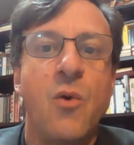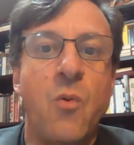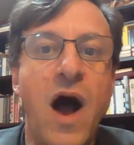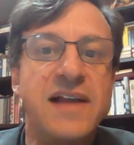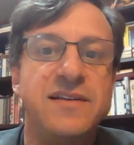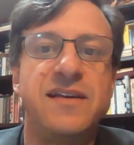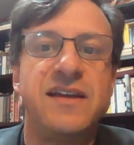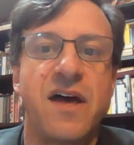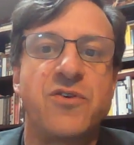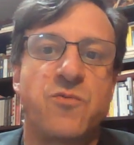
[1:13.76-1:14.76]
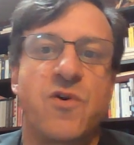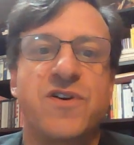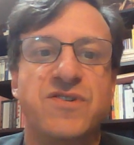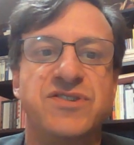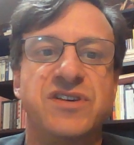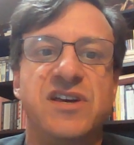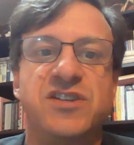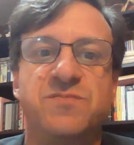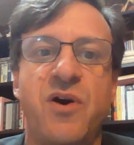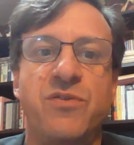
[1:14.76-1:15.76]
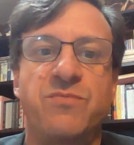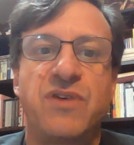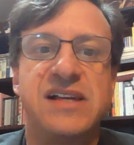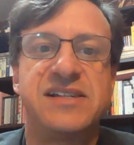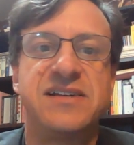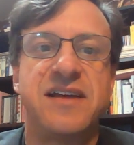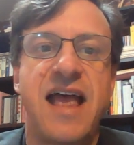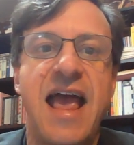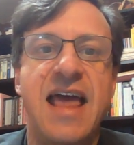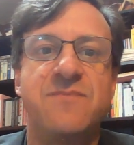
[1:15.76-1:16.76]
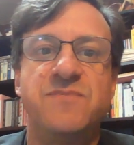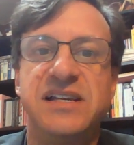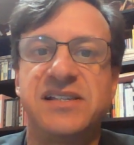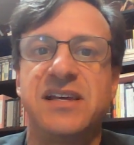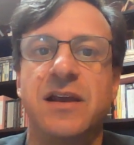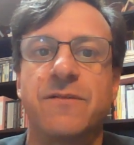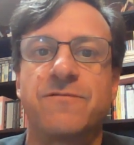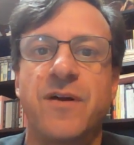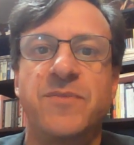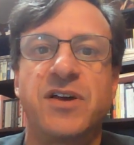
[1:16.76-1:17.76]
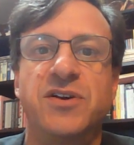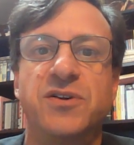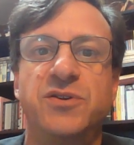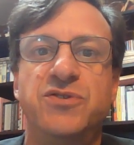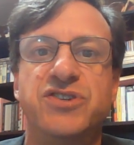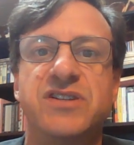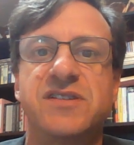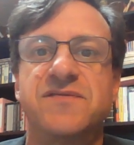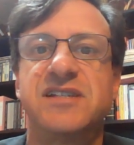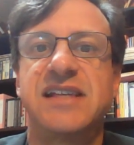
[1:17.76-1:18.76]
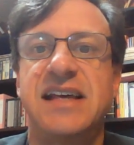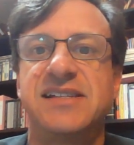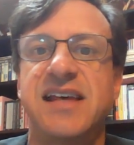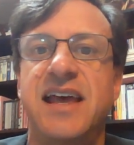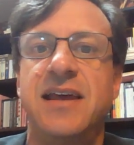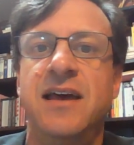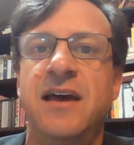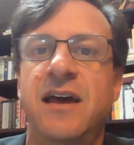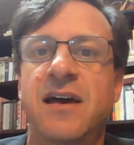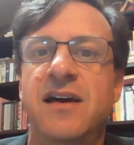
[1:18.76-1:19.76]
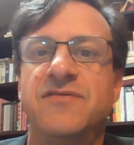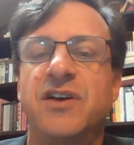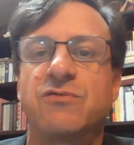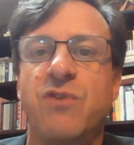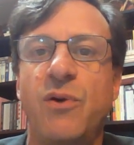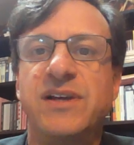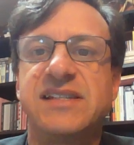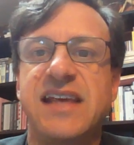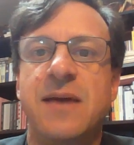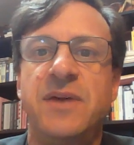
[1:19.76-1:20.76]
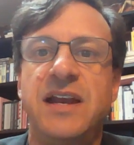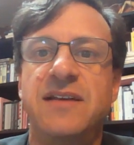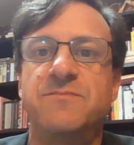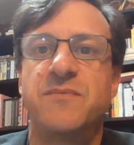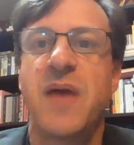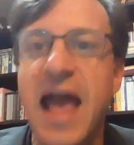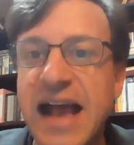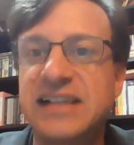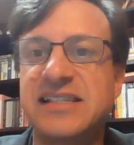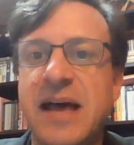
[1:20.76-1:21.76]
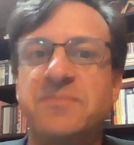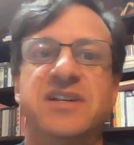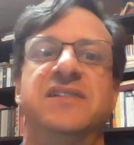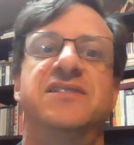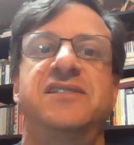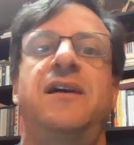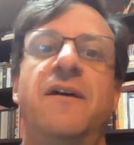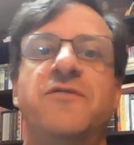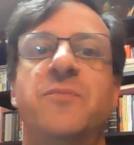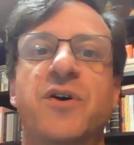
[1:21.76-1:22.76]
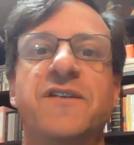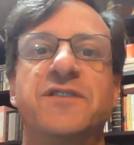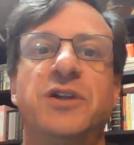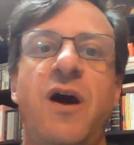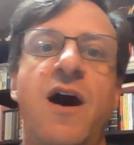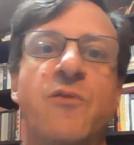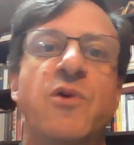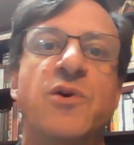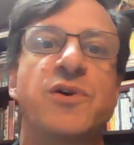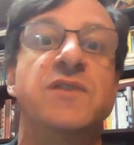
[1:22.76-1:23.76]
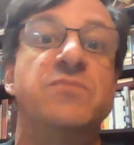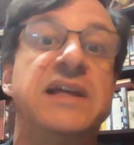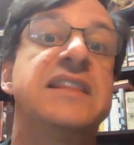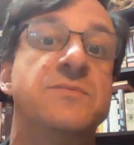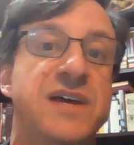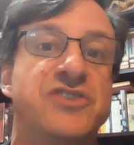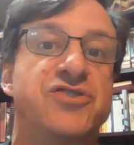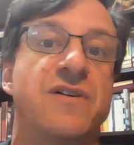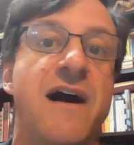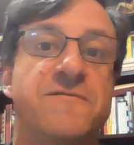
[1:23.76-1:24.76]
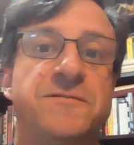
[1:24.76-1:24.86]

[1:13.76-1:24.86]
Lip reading: What, in other words, is both present and missing from the conclusions of this essay that Crowley's imminent acceptance of the Book of the Law will complete the picture of?